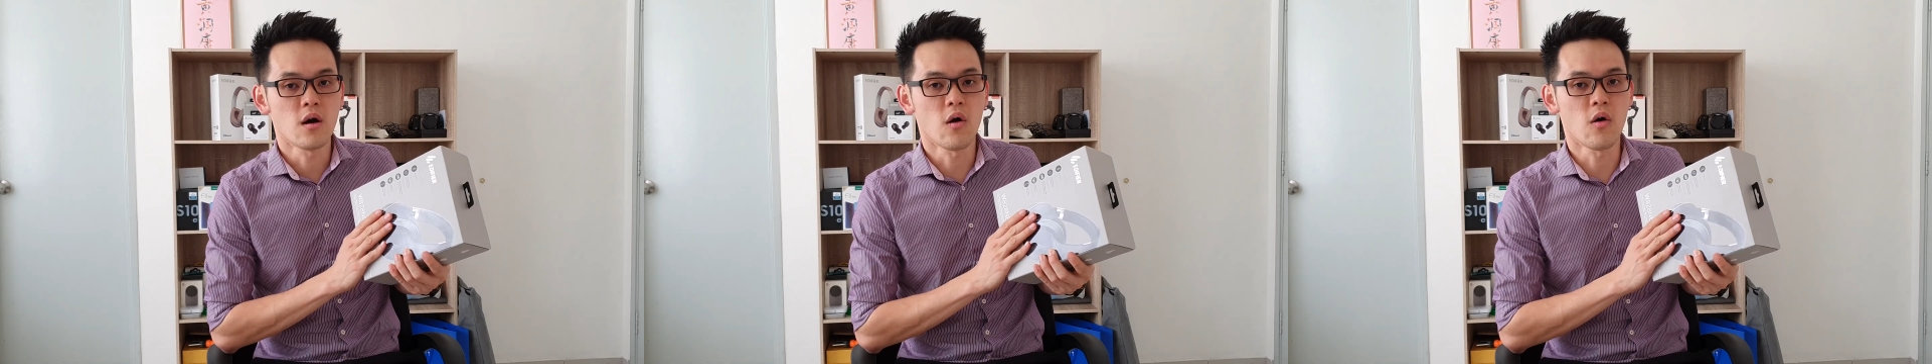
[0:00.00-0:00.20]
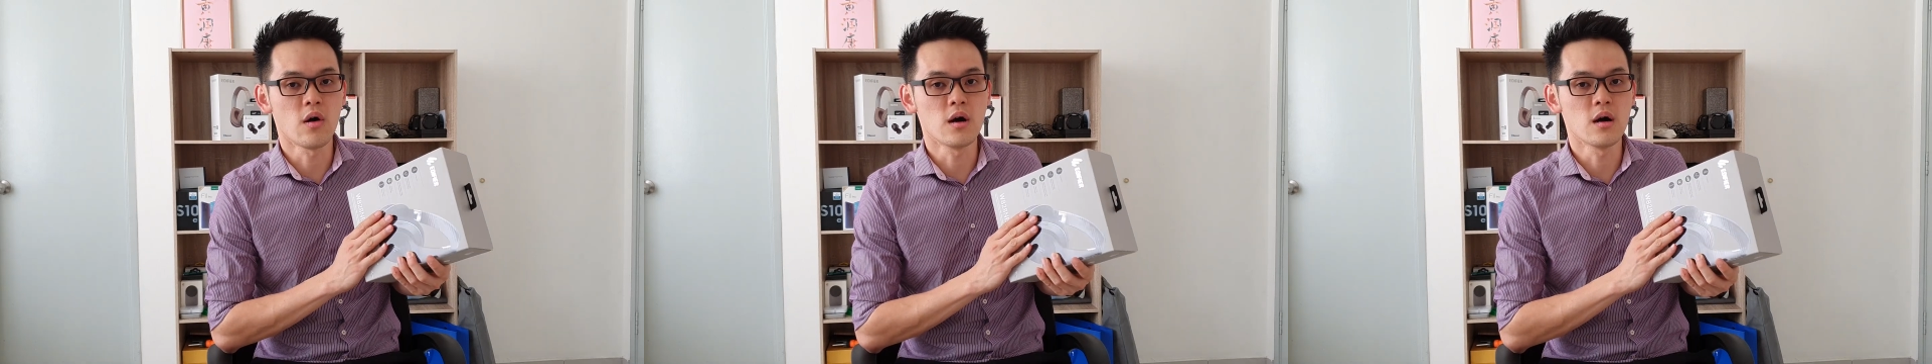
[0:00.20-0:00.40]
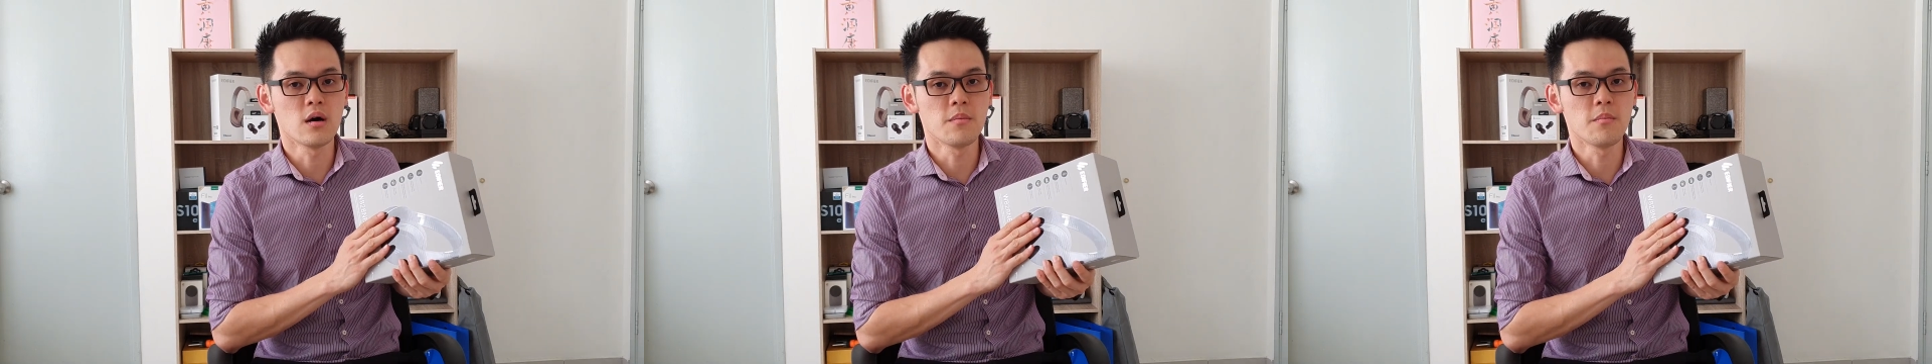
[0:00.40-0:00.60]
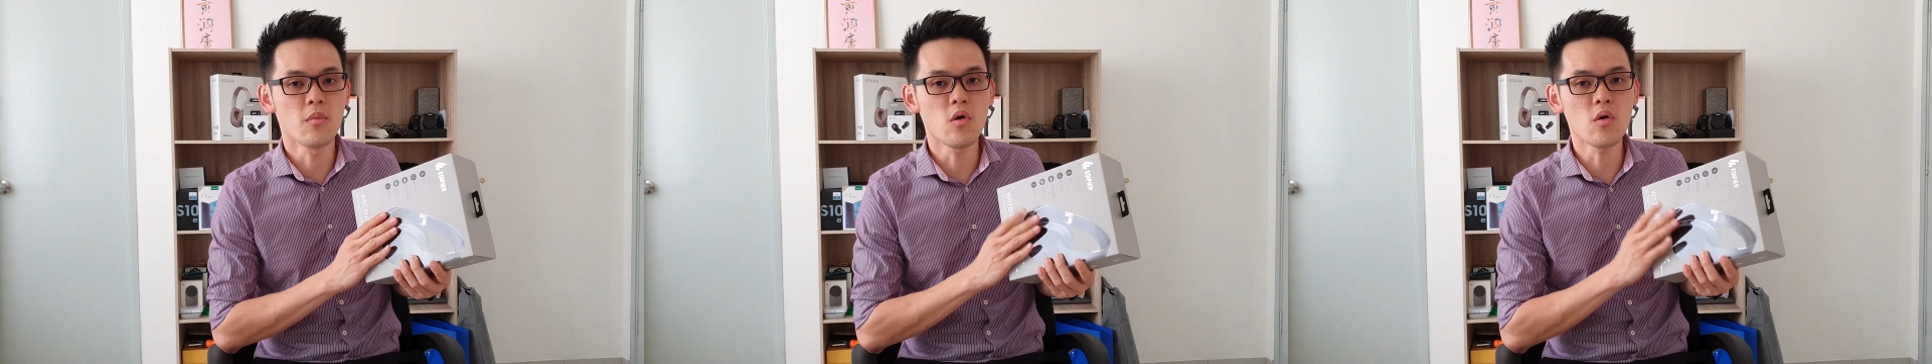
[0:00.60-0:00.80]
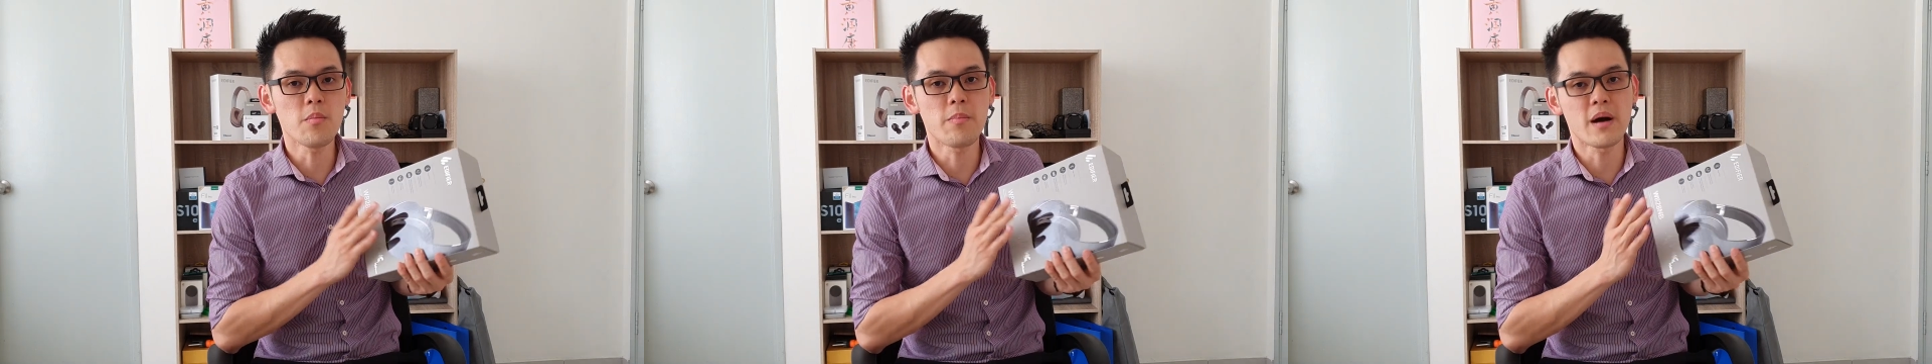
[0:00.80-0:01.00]
or a uh,
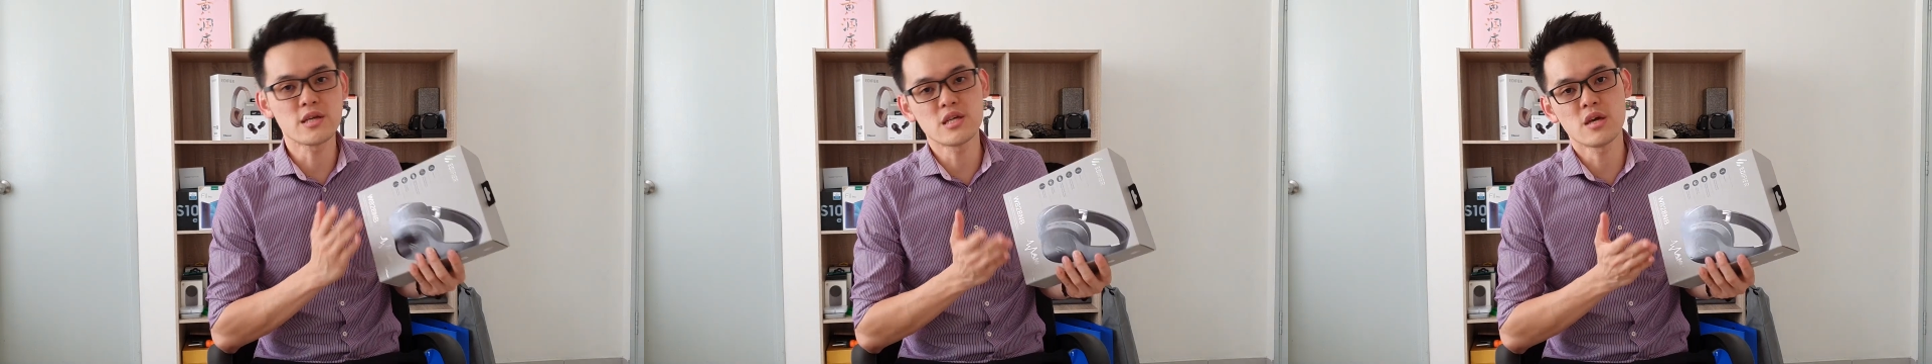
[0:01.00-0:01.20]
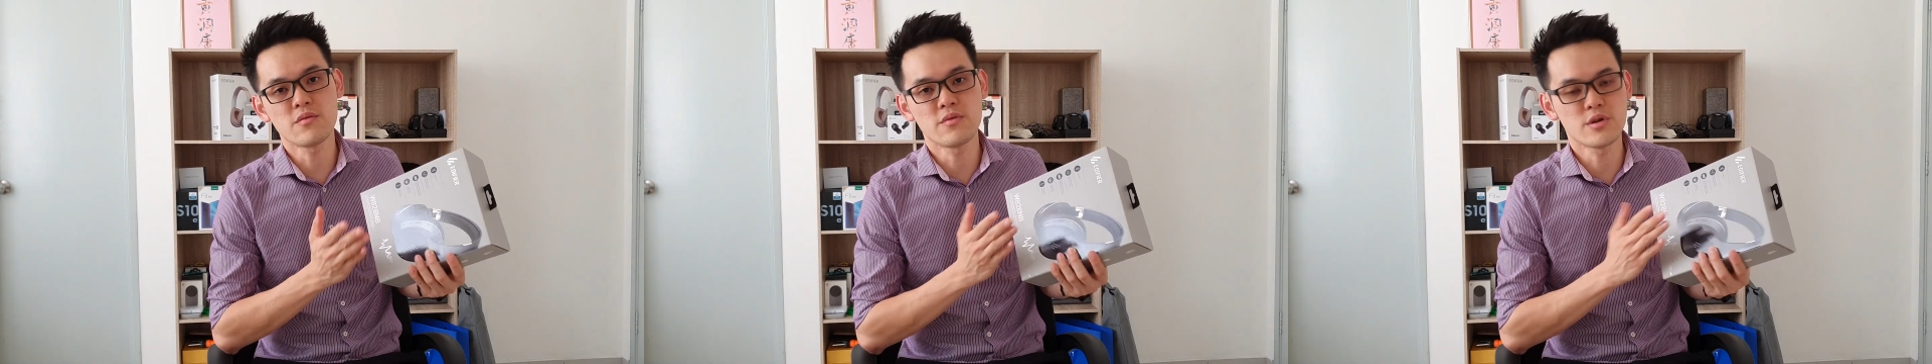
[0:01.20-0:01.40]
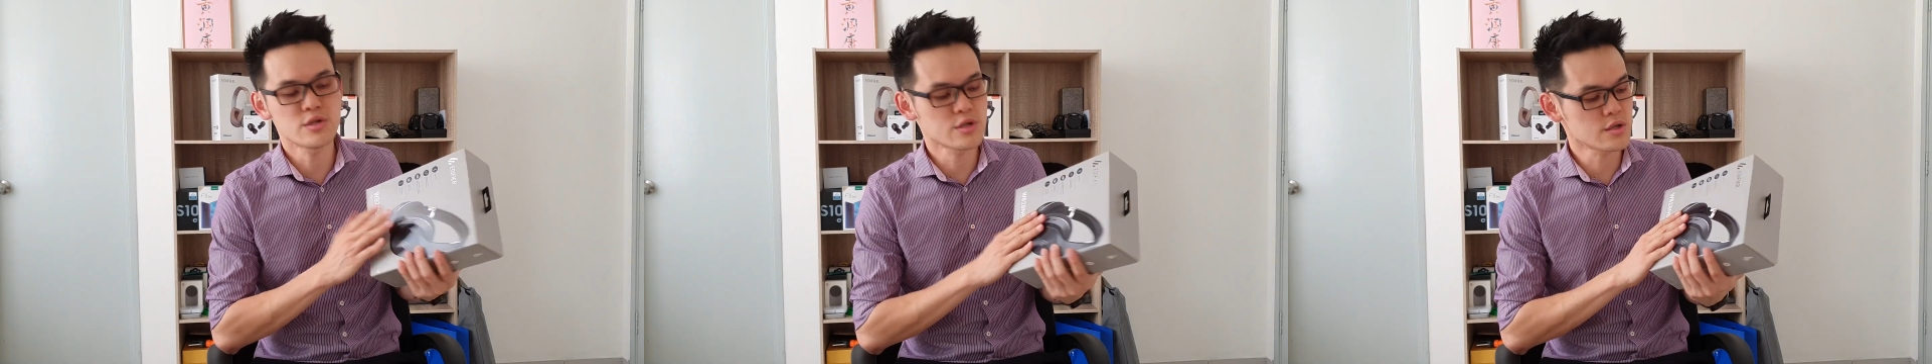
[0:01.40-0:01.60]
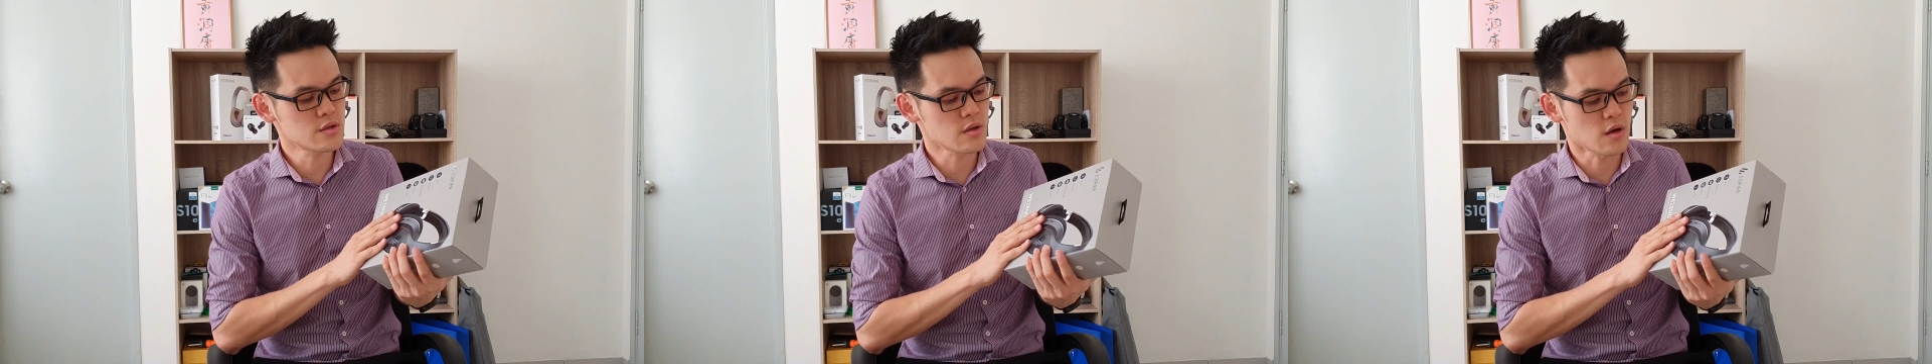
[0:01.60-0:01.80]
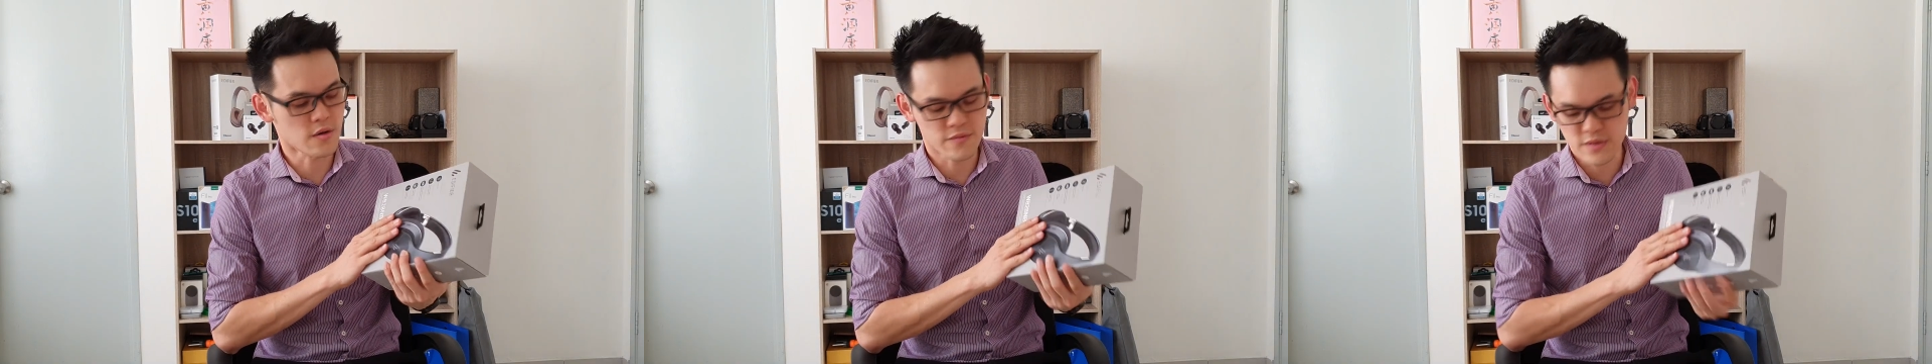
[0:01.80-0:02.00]
more budget
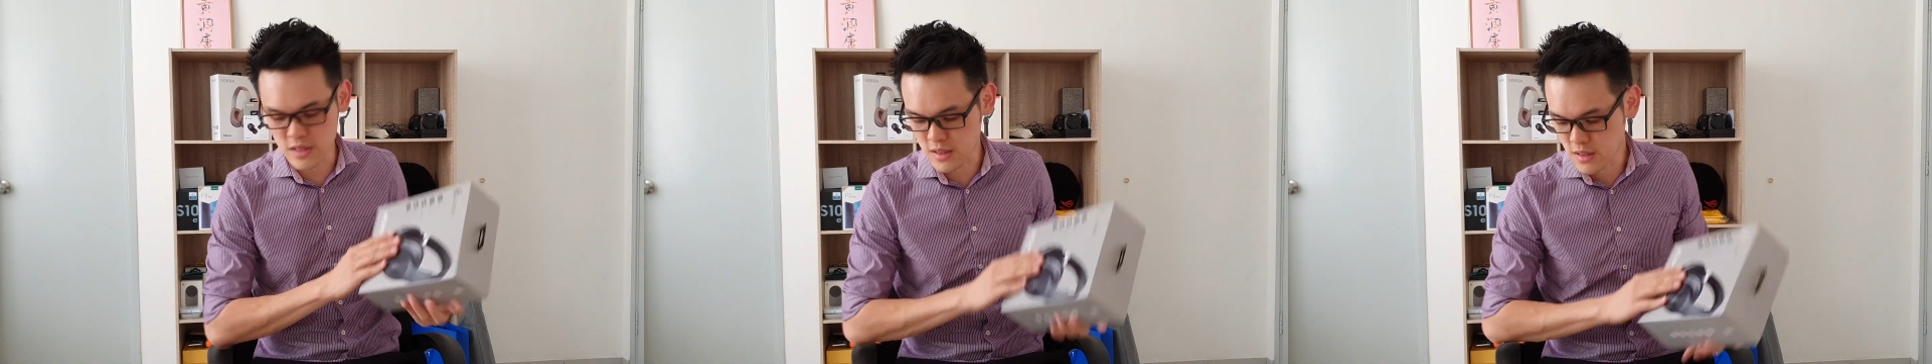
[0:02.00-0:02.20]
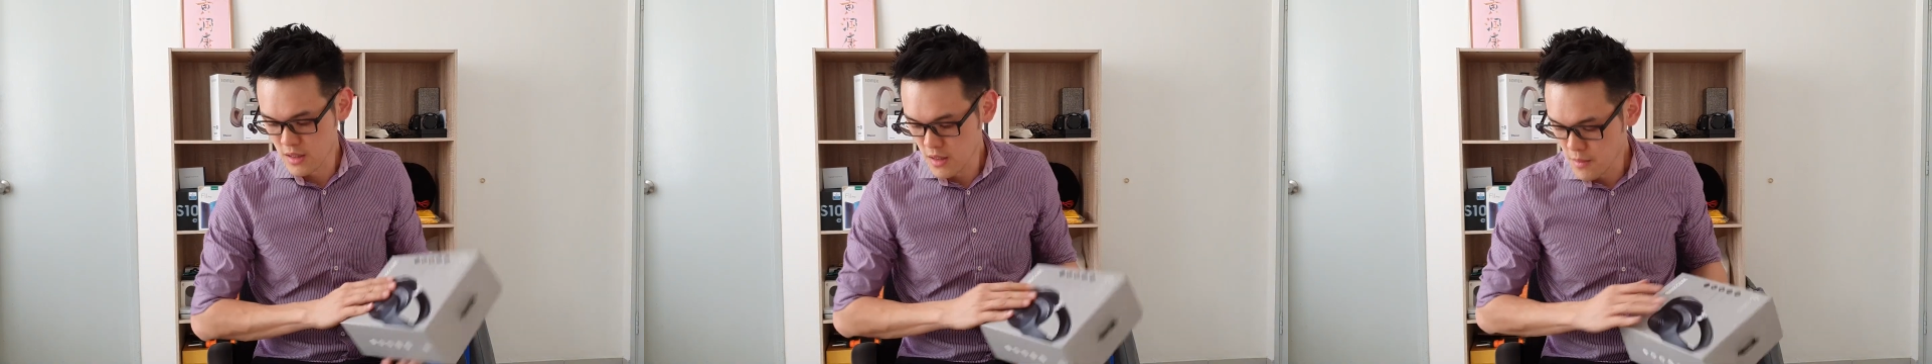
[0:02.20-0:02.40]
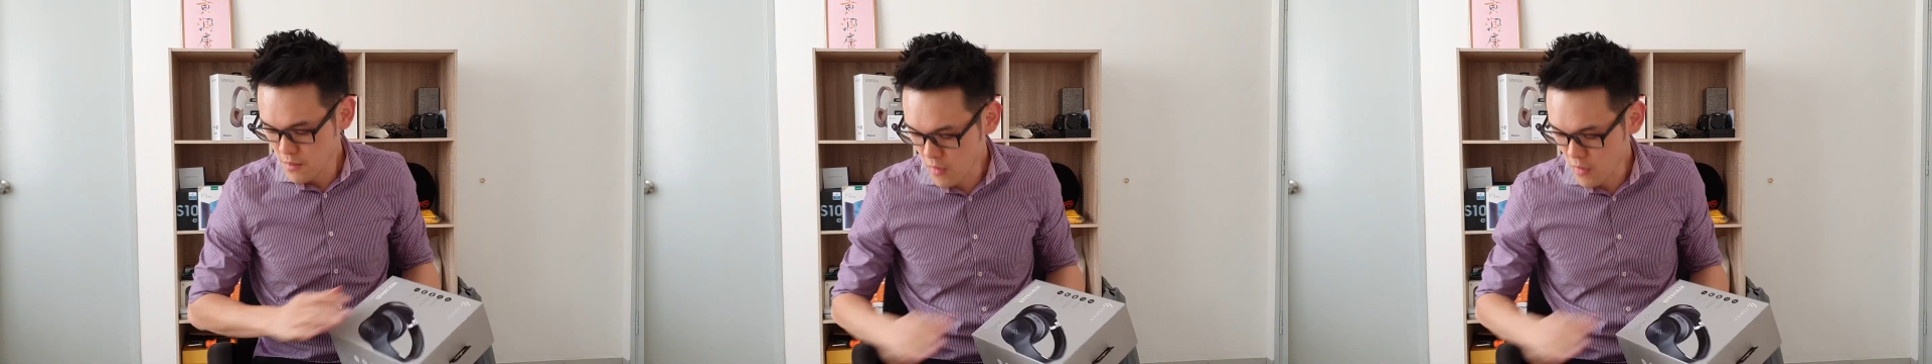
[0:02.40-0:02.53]
version of the